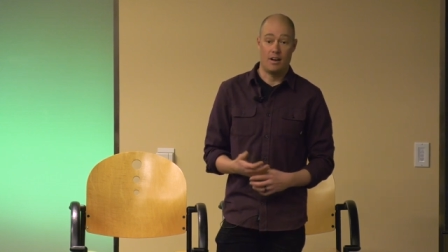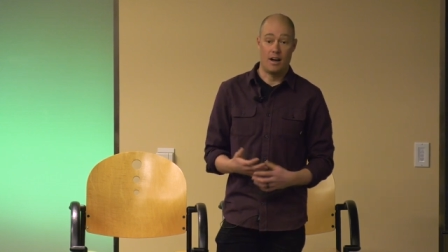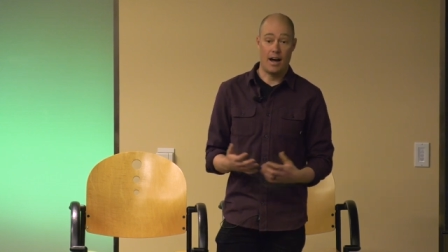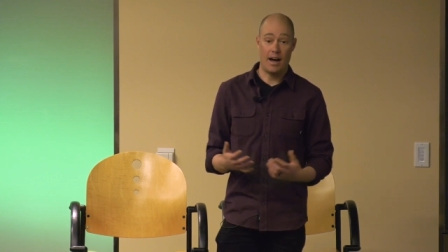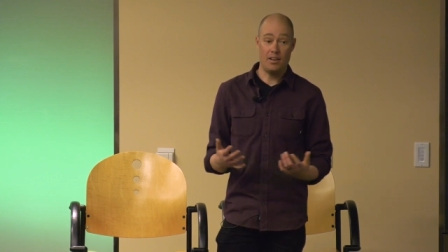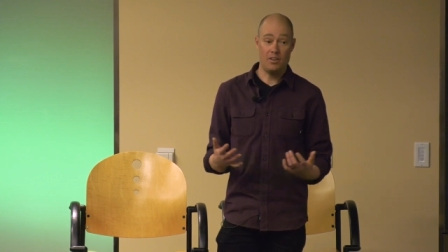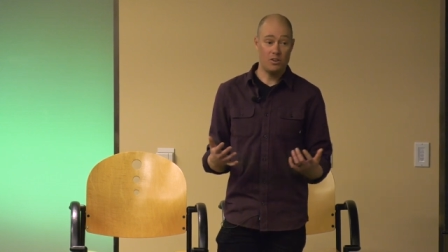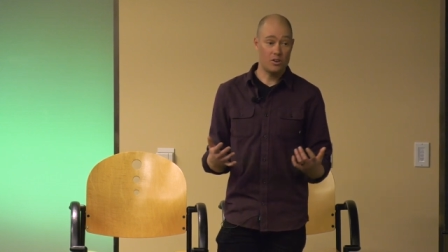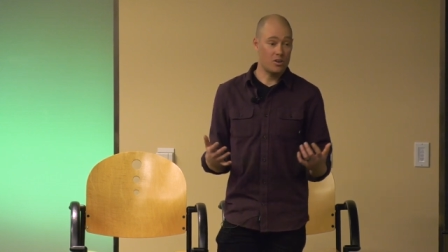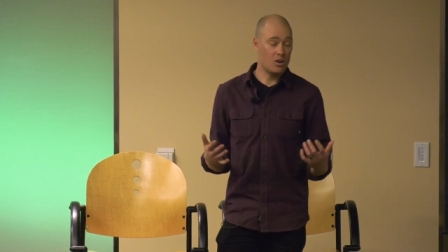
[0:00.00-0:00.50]

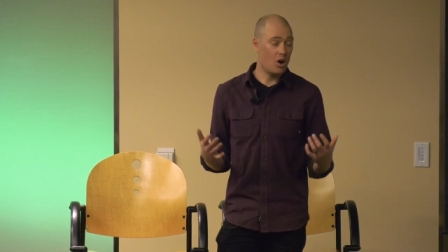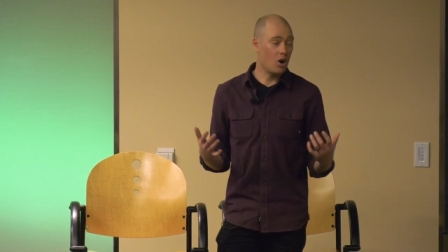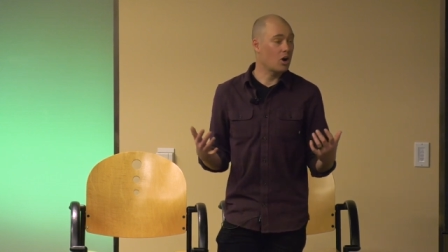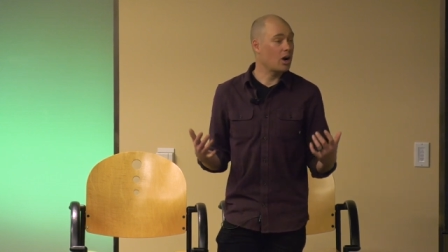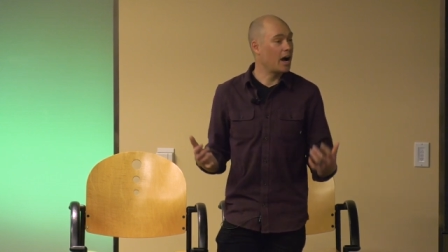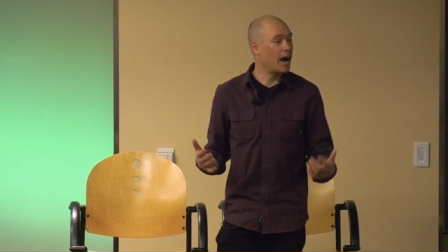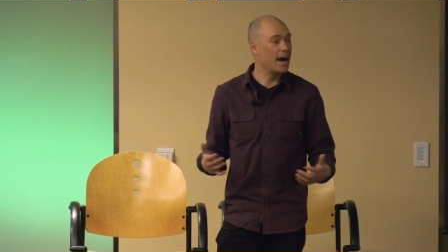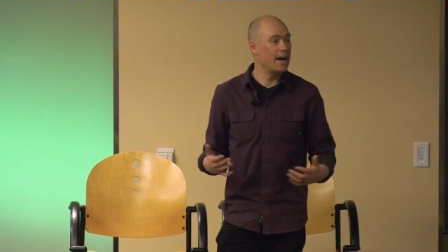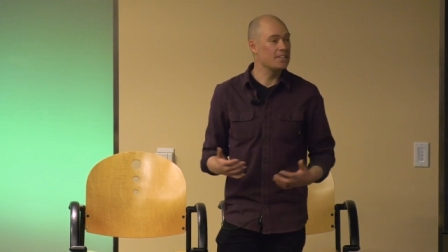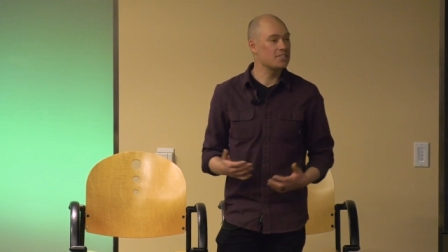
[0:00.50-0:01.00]
I learned all
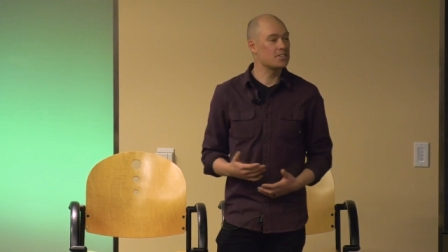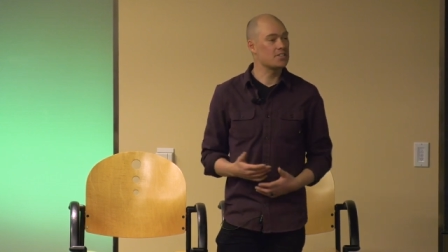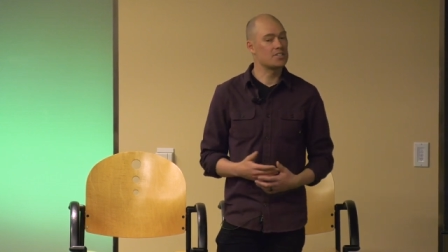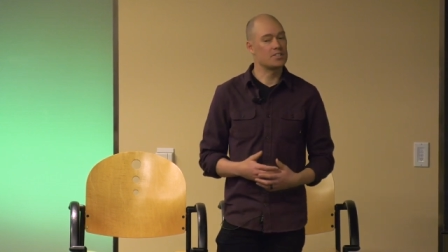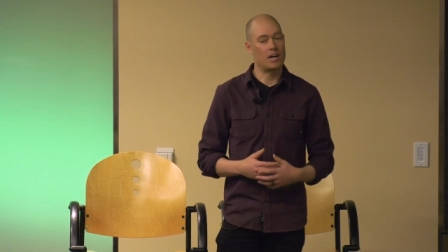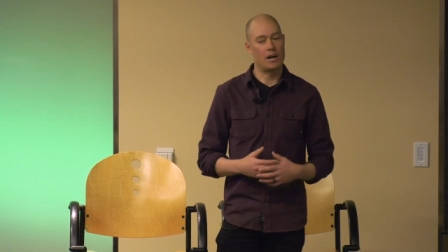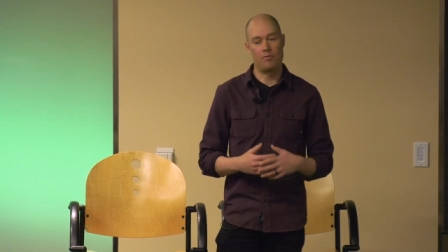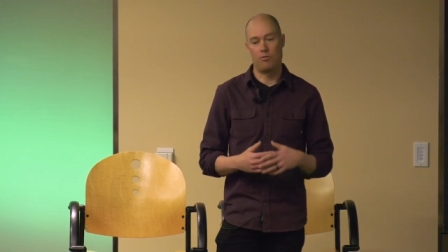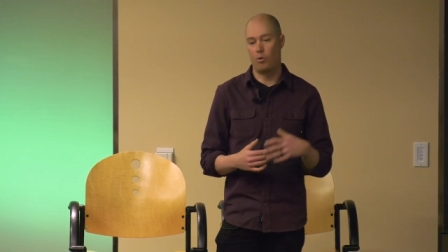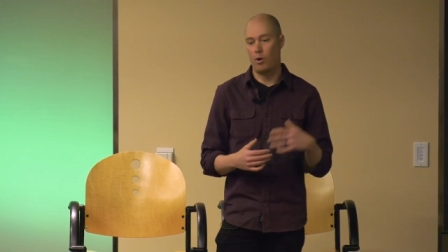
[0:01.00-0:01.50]
kinds of
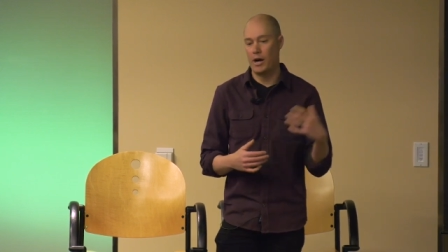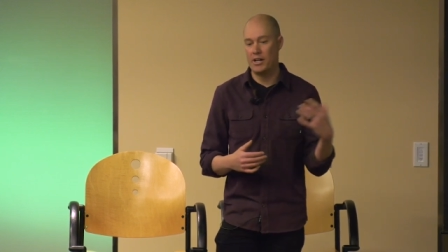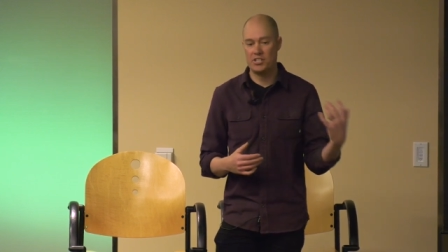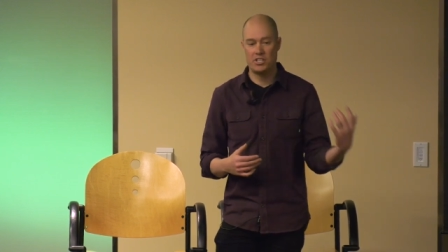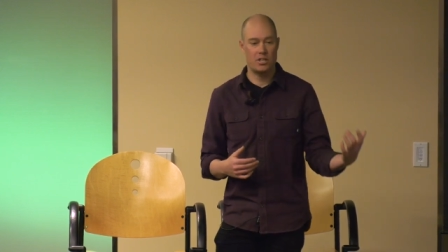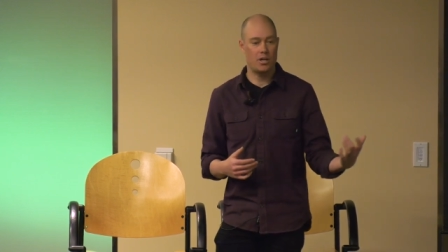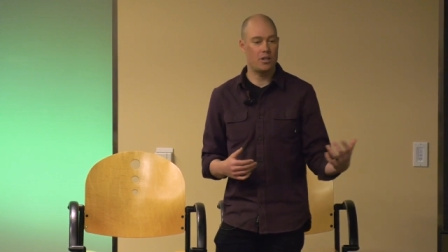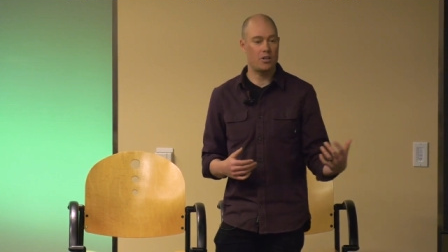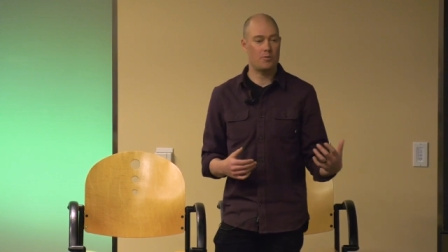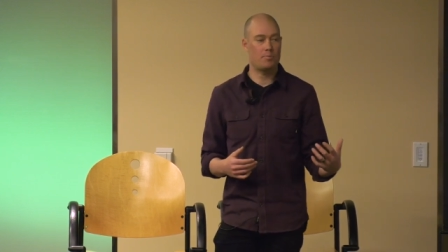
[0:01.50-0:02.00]
stuff
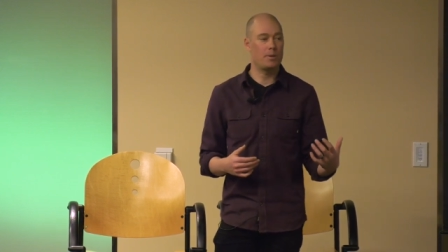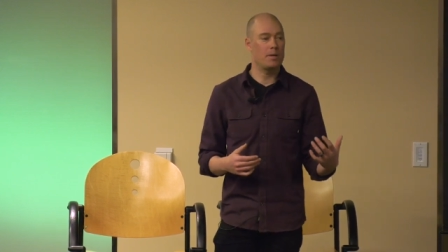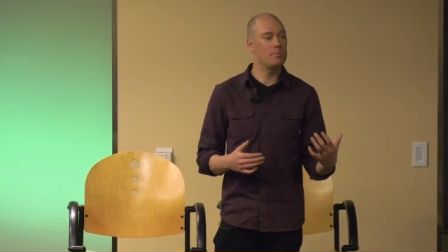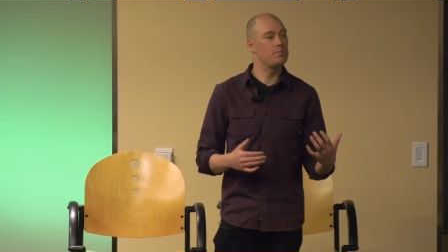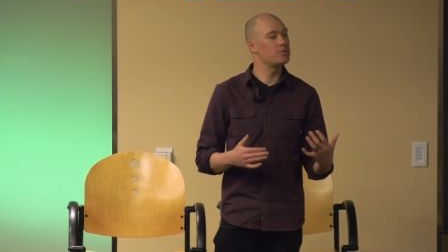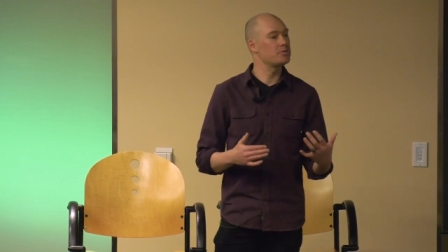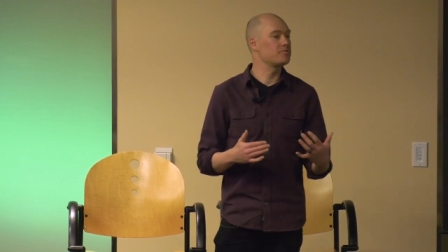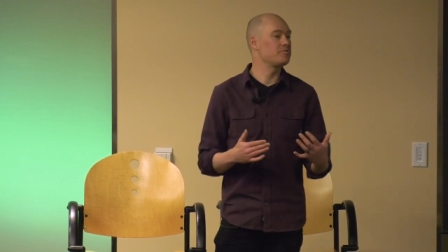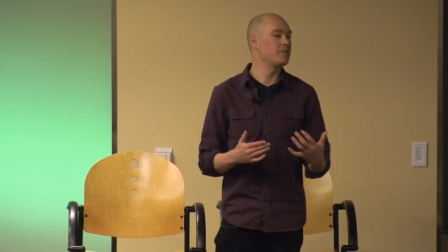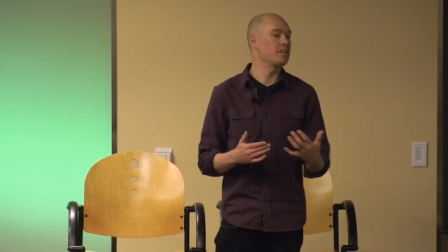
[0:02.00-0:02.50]
watching other
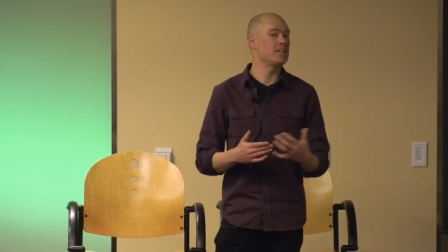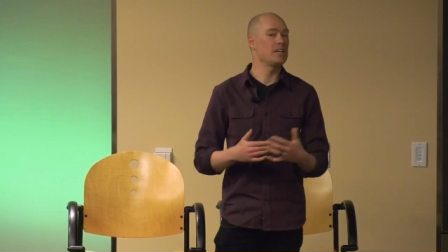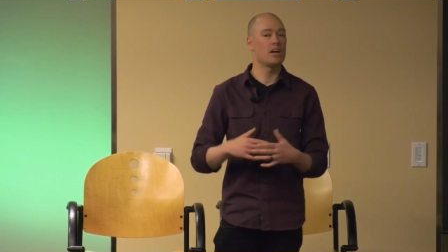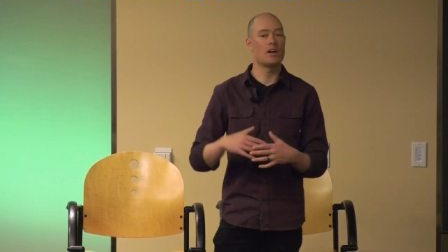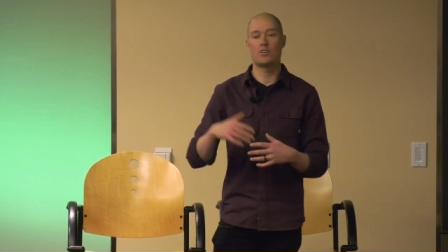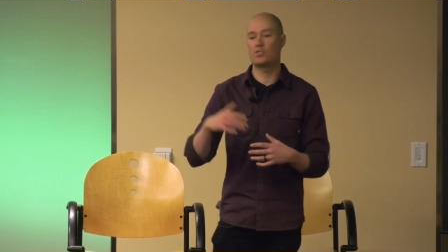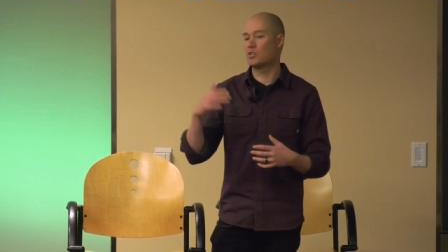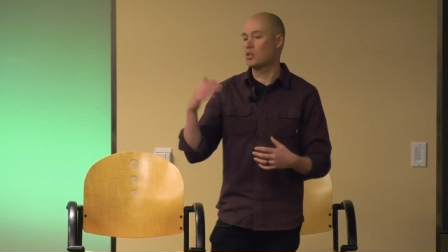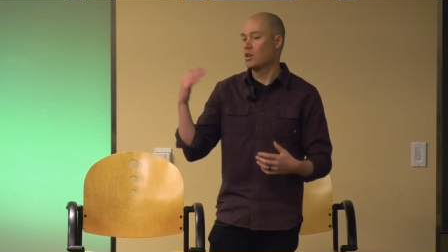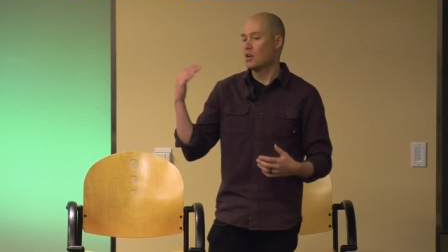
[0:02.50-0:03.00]
people's
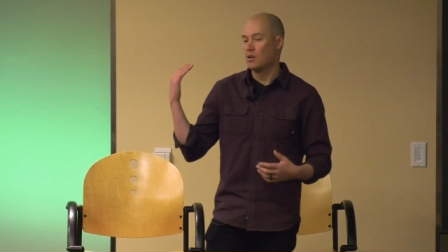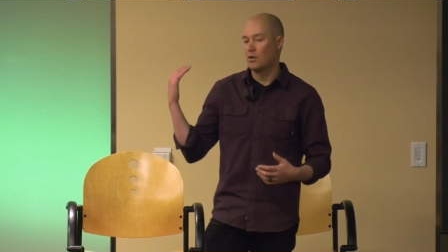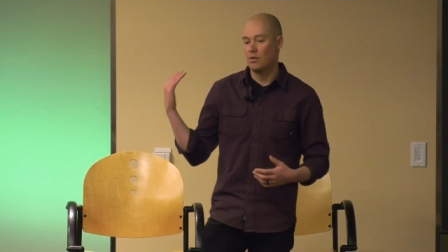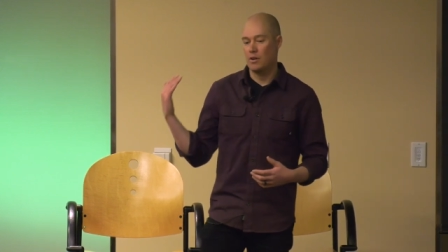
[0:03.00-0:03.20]
videos,